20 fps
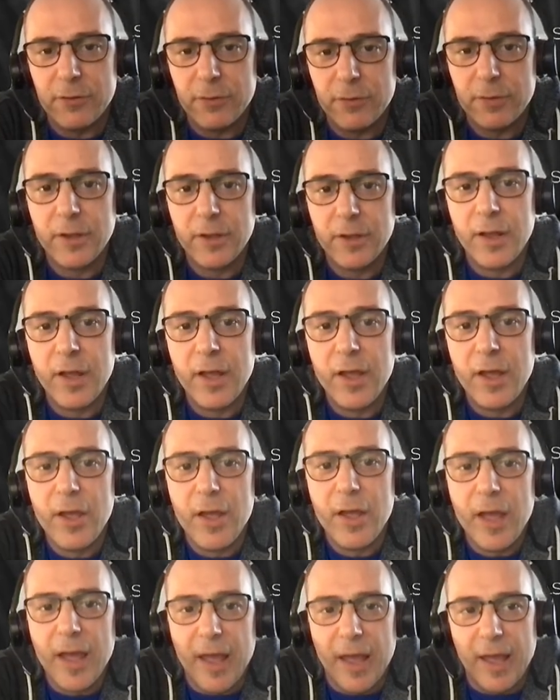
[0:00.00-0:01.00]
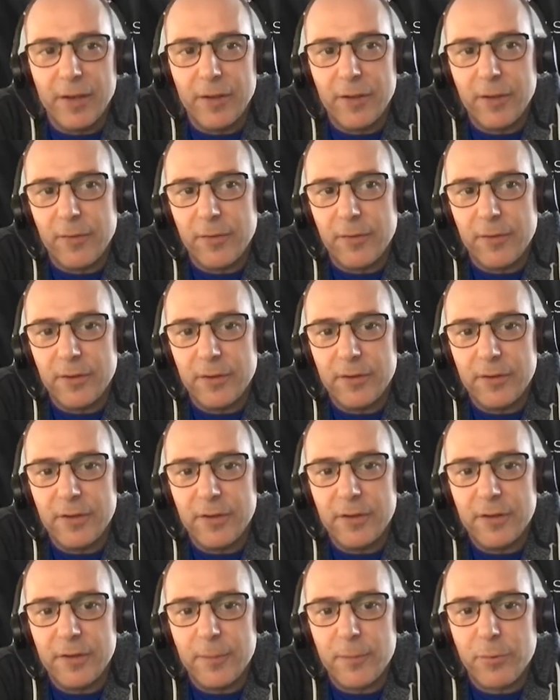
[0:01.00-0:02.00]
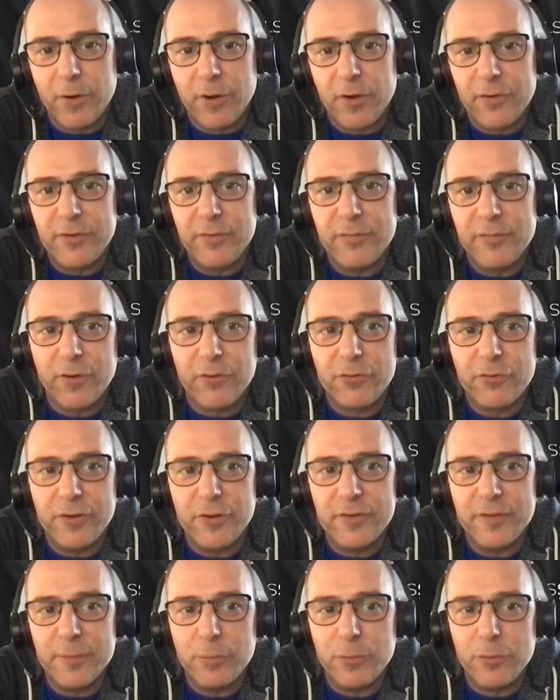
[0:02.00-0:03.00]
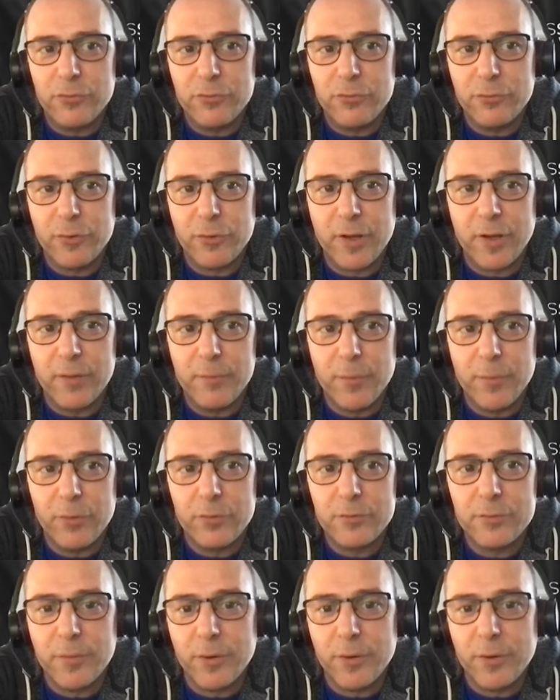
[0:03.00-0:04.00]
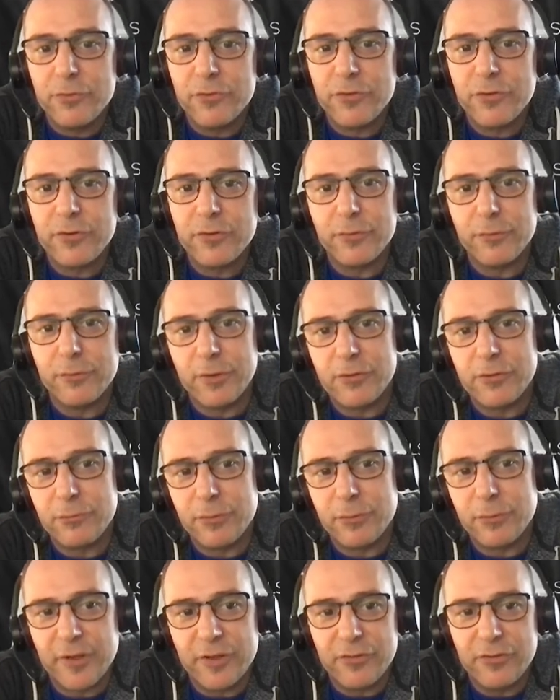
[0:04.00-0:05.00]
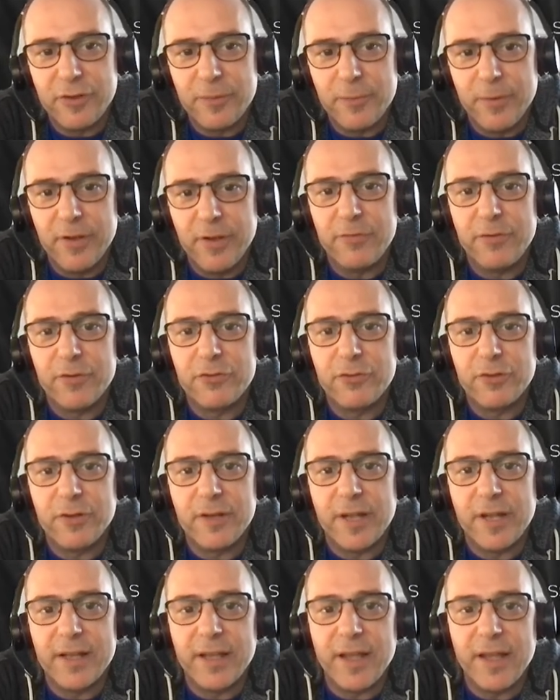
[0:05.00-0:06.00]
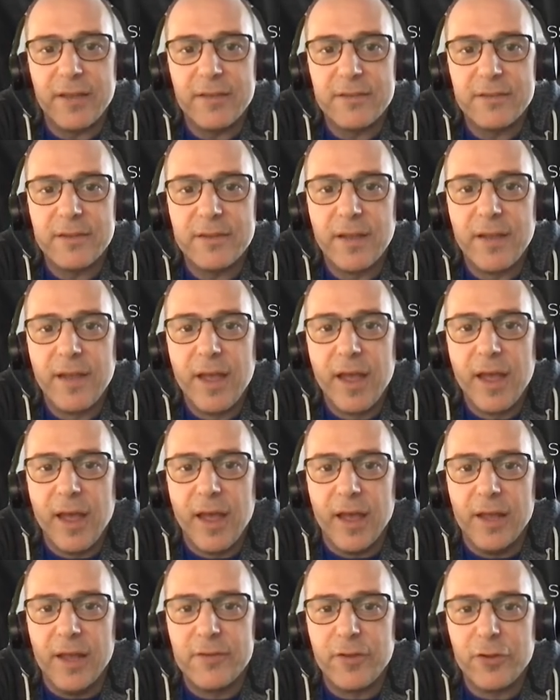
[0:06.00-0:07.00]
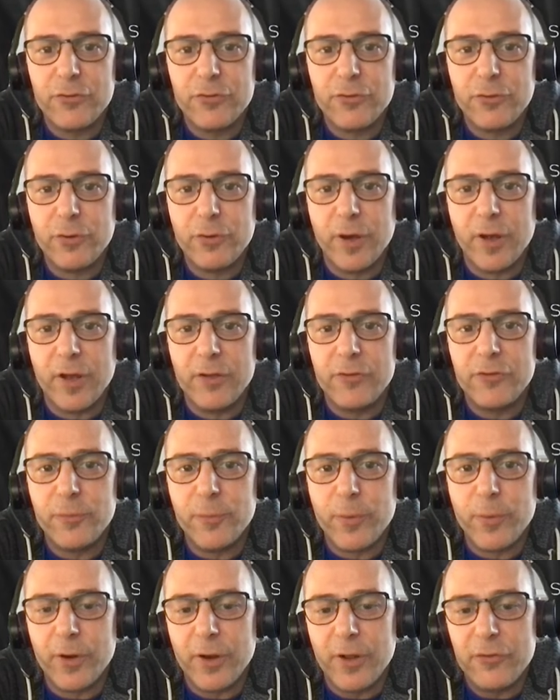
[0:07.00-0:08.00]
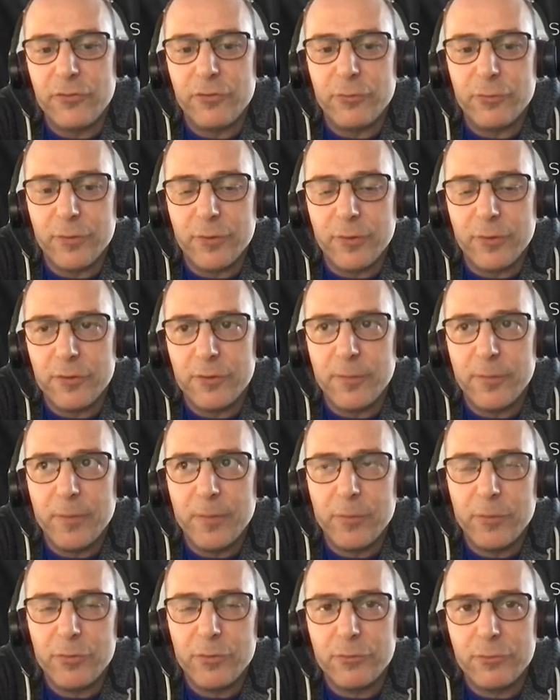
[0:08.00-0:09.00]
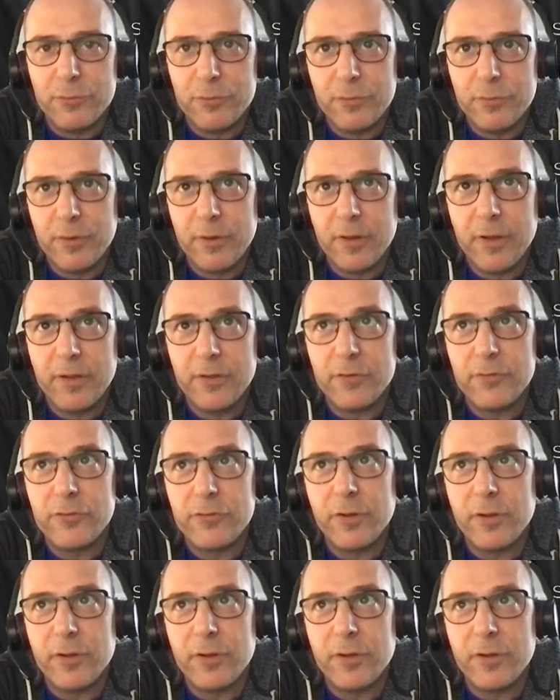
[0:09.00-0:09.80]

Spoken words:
handle. And the proxy function is able to work in both modes, so which was actually beneficial in that case. It also supports us to be able to